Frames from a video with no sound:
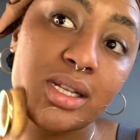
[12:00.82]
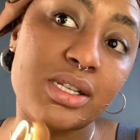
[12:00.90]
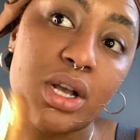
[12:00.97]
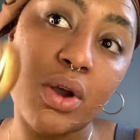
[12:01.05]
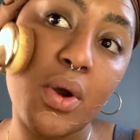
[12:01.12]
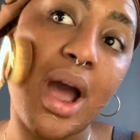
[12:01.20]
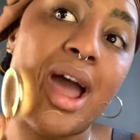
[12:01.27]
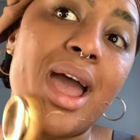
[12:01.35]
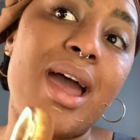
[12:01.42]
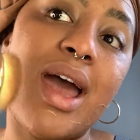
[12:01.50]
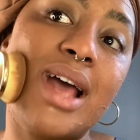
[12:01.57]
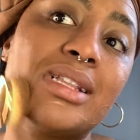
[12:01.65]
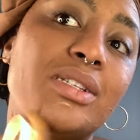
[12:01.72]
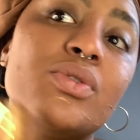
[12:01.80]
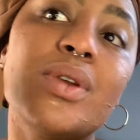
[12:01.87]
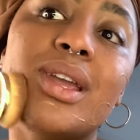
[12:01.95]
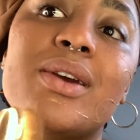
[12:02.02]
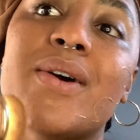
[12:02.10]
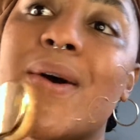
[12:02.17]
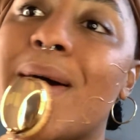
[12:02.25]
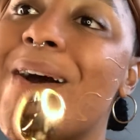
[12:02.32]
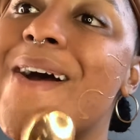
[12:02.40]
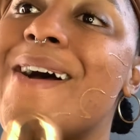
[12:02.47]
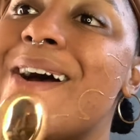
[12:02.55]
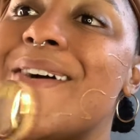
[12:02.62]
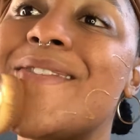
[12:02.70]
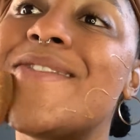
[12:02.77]
So I had to heal
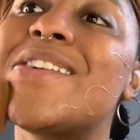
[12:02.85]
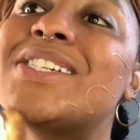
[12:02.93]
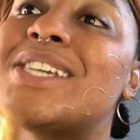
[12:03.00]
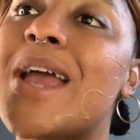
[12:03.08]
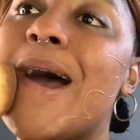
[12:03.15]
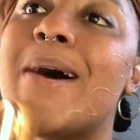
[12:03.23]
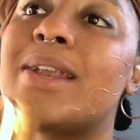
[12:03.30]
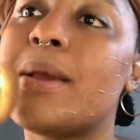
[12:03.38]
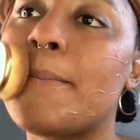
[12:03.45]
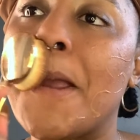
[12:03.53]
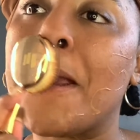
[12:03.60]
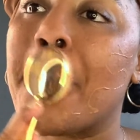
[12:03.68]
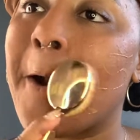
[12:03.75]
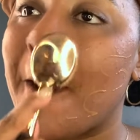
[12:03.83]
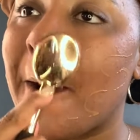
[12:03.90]
the child in me,